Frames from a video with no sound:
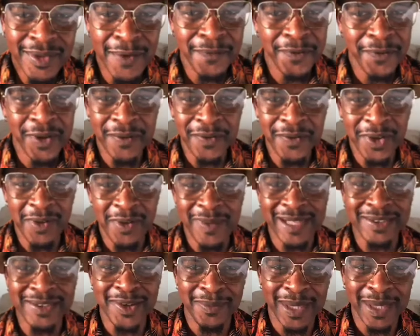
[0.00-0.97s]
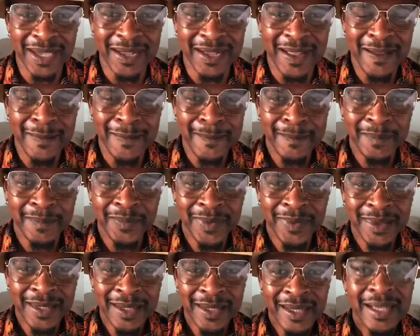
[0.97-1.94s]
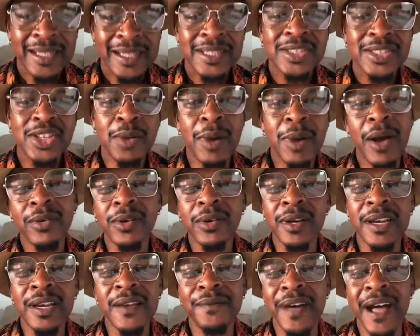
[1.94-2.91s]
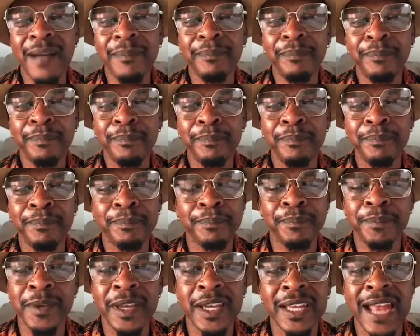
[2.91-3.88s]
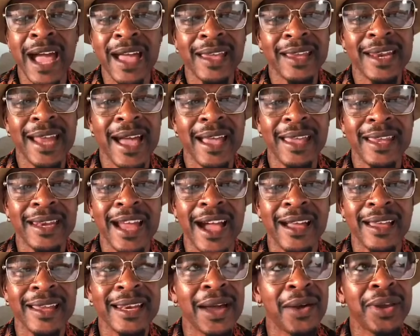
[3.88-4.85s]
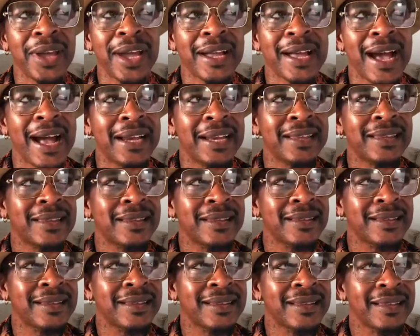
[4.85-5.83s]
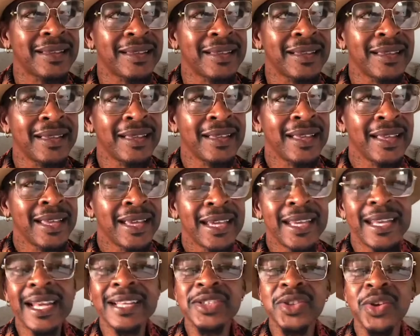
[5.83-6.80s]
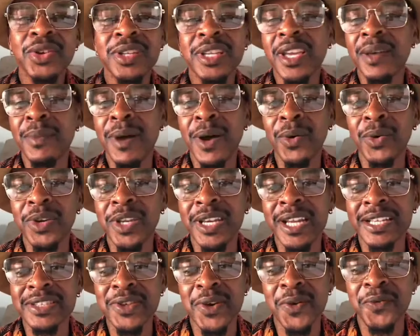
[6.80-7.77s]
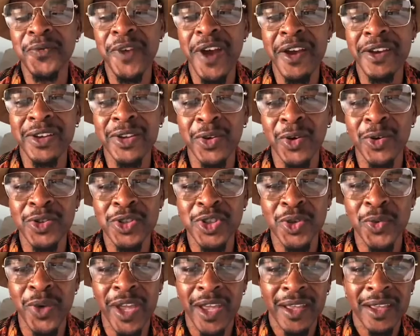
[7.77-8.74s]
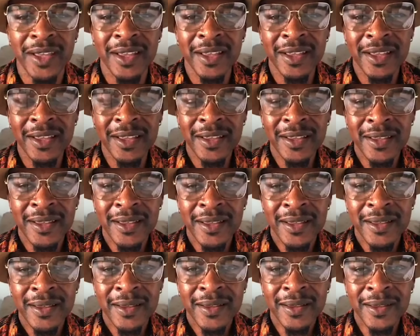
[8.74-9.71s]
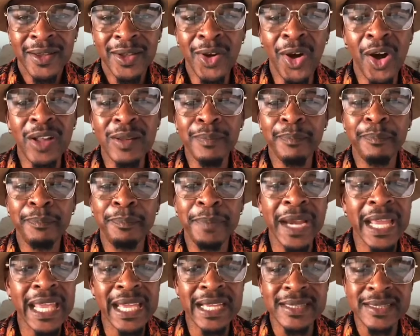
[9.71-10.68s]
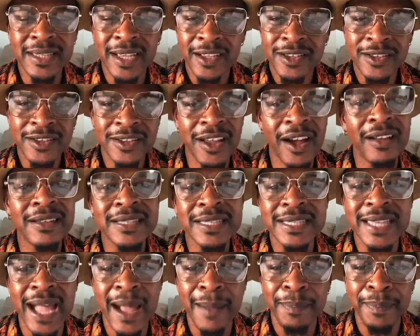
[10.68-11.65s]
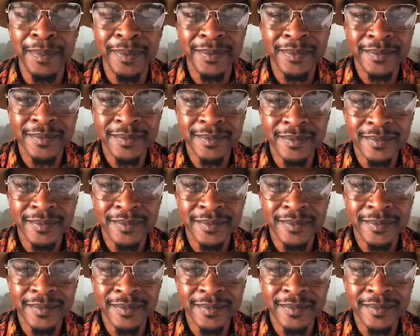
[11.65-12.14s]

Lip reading: You're afraid to come to Jamaica? Somehow you live in a what you call it? In a some neighborhood, in a some foreign country where gun blaze non-stop.